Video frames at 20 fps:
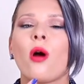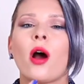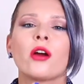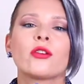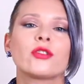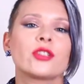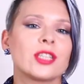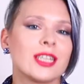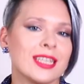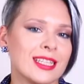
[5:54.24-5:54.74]

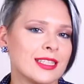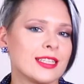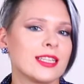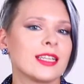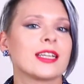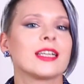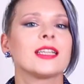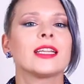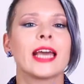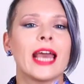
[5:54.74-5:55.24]

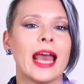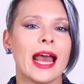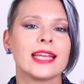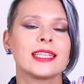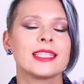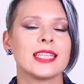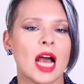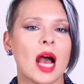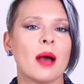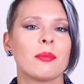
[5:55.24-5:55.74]
artistically
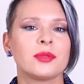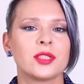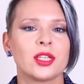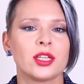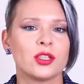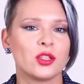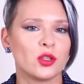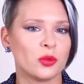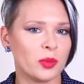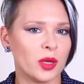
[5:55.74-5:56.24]

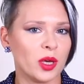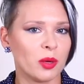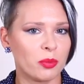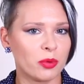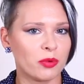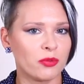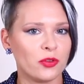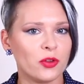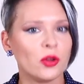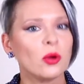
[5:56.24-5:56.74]
adapted to be a
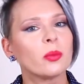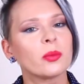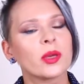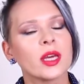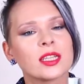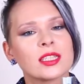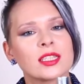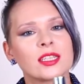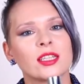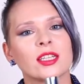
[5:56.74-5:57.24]
perfume
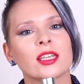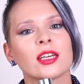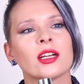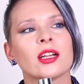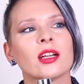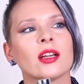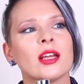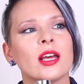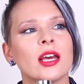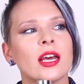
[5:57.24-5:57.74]
yet
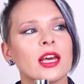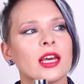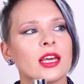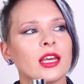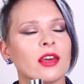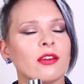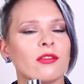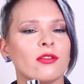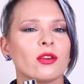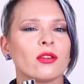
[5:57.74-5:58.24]
still
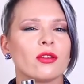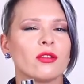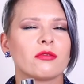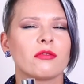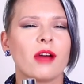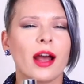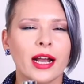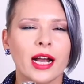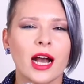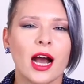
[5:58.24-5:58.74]
give you the
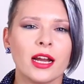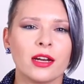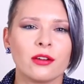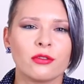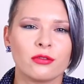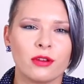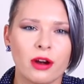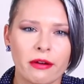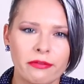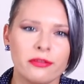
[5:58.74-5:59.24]
right kind
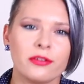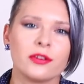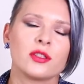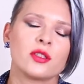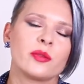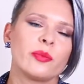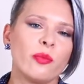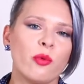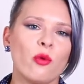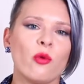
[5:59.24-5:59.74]
of
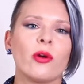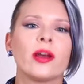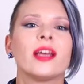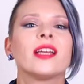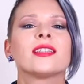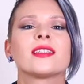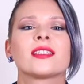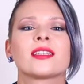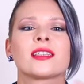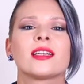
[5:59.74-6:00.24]
reference
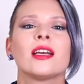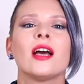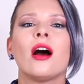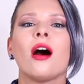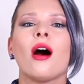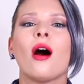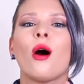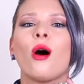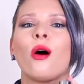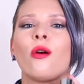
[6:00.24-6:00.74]
points
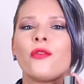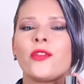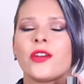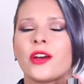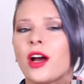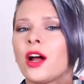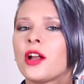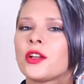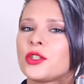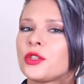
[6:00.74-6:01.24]
of the
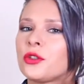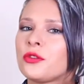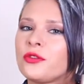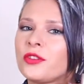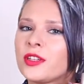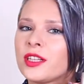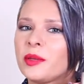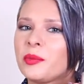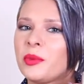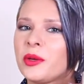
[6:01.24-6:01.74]
culture of
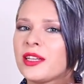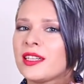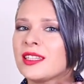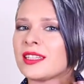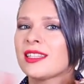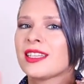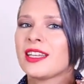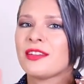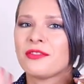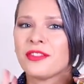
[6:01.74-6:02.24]

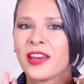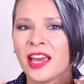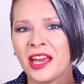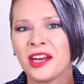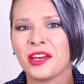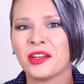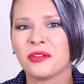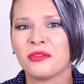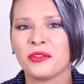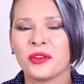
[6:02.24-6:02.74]
Philippines. If
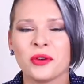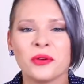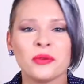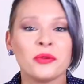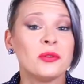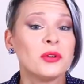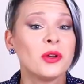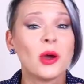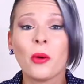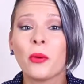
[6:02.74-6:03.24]
any of
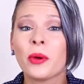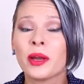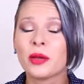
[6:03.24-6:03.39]
you know